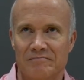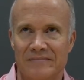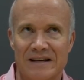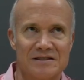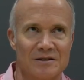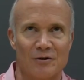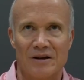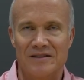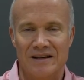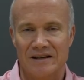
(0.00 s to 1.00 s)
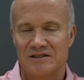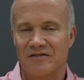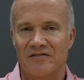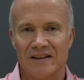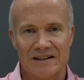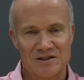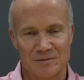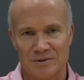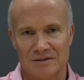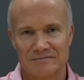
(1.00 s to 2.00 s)
That's the great thing. It's
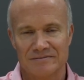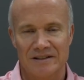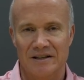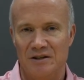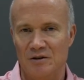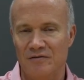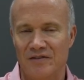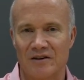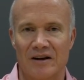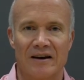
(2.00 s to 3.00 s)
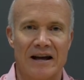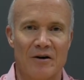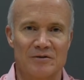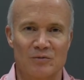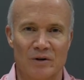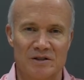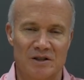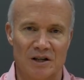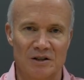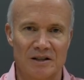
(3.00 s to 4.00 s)
flexible. You figure out how what it's
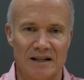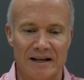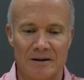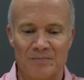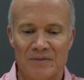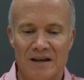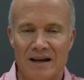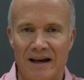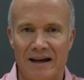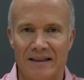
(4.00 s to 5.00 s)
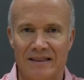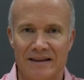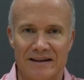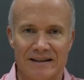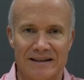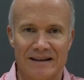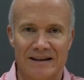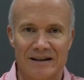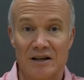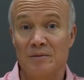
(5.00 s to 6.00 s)
going to look like, and then
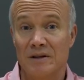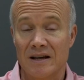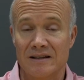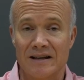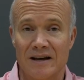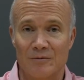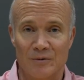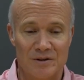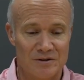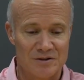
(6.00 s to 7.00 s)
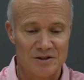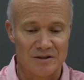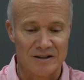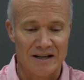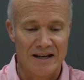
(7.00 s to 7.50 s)
communicate that with your children.